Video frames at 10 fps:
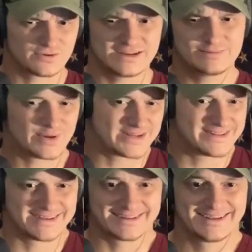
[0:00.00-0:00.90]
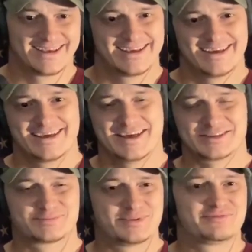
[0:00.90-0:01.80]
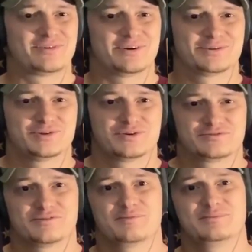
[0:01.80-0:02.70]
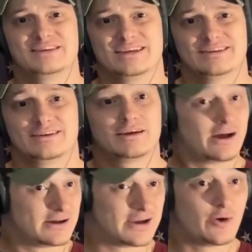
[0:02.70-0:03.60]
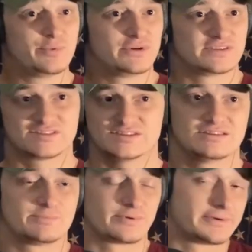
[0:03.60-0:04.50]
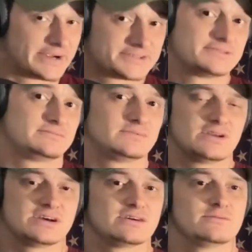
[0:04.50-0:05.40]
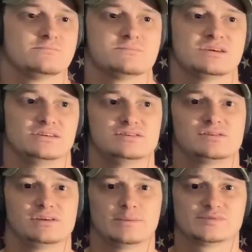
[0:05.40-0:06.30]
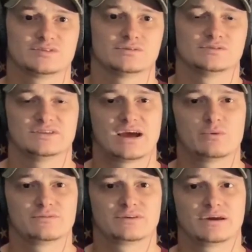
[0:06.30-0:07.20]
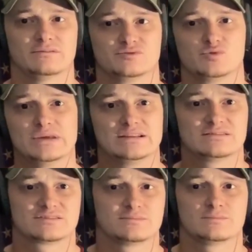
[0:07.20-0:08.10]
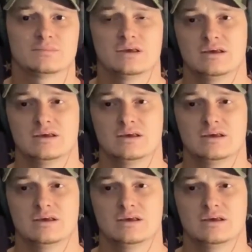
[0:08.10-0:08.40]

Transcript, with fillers: anybody that it's been following along from the beginning, I, I hope you can see the progression um, in each of the episodes and how we've kind of tweaked some